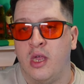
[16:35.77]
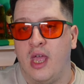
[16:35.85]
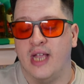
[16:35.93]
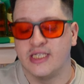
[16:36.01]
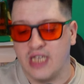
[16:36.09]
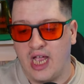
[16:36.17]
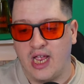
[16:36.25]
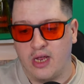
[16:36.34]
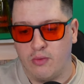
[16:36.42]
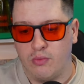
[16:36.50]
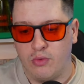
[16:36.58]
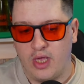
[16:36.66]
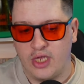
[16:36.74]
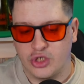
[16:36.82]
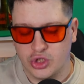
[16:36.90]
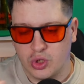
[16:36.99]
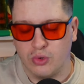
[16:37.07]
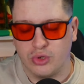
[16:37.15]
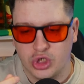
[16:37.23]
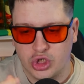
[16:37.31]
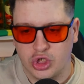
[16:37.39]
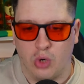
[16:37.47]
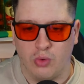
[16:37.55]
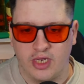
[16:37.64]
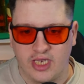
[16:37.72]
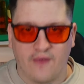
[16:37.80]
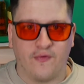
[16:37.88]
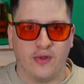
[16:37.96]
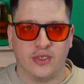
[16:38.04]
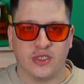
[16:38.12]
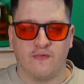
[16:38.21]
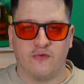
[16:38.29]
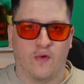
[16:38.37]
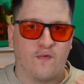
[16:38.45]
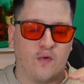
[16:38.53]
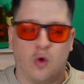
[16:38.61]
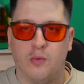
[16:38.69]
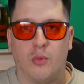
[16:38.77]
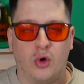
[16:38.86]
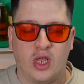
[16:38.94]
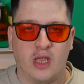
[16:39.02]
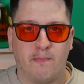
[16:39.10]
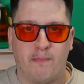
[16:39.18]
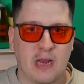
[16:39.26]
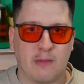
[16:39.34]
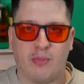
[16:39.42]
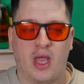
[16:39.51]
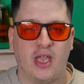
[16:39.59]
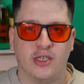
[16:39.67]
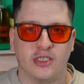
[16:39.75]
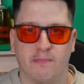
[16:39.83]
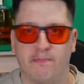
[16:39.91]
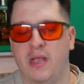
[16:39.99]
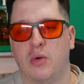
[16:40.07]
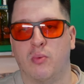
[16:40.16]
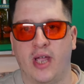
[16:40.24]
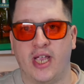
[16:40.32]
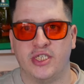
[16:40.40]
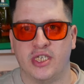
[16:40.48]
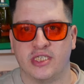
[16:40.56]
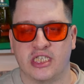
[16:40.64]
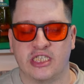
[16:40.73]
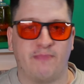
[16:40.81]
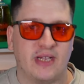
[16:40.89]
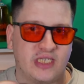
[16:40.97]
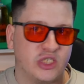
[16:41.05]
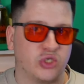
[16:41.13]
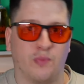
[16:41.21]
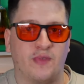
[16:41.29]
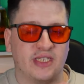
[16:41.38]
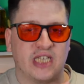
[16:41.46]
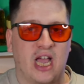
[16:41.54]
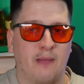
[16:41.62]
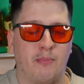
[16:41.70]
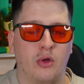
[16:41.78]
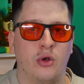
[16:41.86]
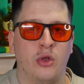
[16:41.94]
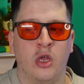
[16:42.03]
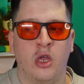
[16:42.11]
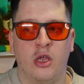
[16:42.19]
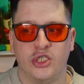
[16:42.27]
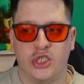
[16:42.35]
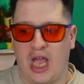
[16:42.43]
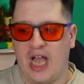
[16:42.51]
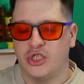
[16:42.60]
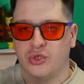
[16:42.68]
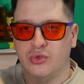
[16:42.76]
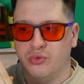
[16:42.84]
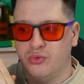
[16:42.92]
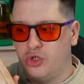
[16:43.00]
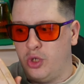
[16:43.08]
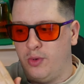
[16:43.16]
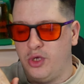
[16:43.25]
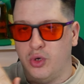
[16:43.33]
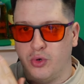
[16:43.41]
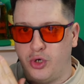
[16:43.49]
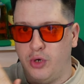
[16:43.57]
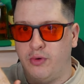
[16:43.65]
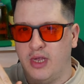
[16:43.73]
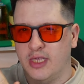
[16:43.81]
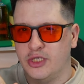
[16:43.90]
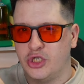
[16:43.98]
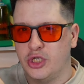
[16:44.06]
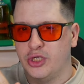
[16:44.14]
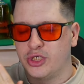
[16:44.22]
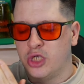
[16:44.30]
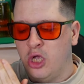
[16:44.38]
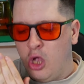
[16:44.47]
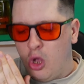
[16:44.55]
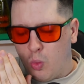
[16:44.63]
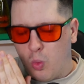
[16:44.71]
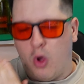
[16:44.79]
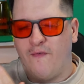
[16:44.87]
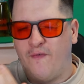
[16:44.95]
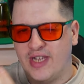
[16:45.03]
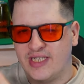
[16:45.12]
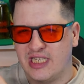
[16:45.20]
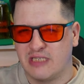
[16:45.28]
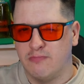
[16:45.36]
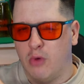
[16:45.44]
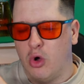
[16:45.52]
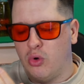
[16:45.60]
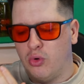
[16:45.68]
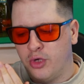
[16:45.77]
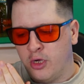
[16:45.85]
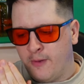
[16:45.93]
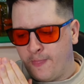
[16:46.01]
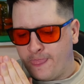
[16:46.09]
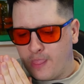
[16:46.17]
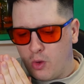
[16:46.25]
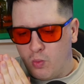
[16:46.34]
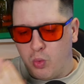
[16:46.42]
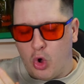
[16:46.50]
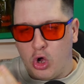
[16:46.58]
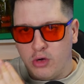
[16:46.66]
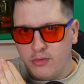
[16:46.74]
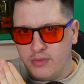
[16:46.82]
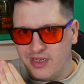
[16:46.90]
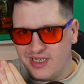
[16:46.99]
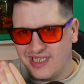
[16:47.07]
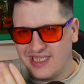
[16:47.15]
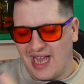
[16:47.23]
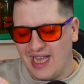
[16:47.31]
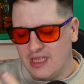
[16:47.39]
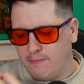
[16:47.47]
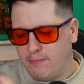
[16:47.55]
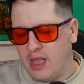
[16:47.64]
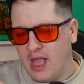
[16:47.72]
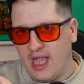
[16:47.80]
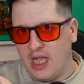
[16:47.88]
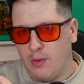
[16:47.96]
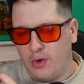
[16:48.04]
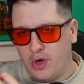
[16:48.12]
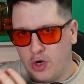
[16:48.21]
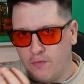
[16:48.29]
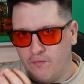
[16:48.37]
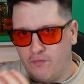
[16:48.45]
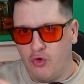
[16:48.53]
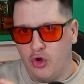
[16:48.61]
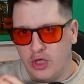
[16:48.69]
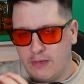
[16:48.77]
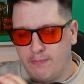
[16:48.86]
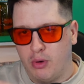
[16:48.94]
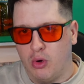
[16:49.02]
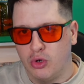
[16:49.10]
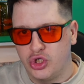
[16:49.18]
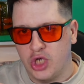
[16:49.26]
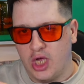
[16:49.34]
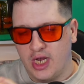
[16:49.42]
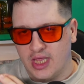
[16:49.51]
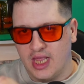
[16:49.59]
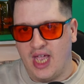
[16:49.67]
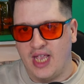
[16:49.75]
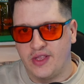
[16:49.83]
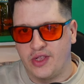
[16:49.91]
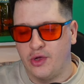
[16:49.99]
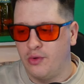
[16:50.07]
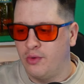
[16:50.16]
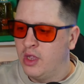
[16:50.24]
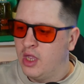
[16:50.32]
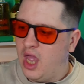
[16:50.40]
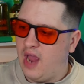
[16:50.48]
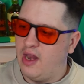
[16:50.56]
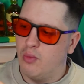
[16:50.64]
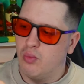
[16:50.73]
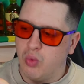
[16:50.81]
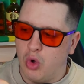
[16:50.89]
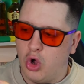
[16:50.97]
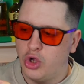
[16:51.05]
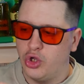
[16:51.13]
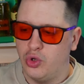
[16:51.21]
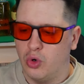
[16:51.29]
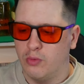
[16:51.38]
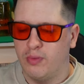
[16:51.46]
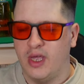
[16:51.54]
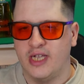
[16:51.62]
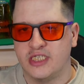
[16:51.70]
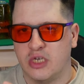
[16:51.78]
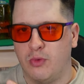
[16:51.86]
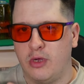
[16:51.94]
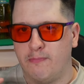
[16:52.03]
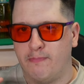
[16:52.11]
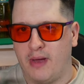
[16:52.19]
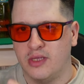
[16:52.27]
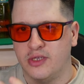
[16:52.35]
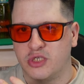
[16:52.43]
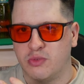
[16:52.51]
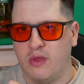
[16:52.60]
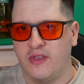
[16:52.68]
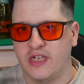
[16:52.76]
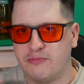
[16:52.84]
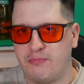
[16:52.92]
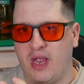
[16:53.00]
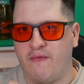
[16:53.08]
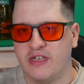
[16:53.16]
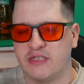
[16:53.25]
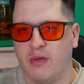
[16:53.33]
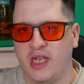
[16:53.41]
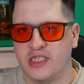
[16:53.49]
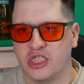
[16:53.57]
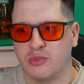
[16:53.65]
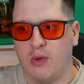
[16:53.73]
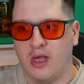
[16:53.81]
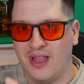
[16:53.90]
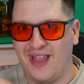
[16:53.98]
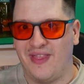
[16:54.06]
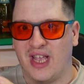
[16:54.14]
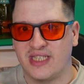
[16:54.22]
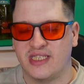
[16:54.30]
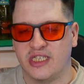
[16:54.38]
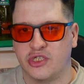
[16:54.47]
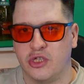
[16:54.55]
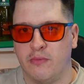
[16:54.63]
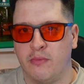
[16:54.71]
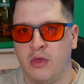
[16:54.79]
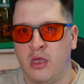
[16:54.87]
It's like, it just goes to show the difference of just throwing money at big players and big wages, expecting something to happen, to actual doing your due diligence. What fits this mould? What style of play are we going to really push and align to? And then what young players can we balance with experienced players as well in that system?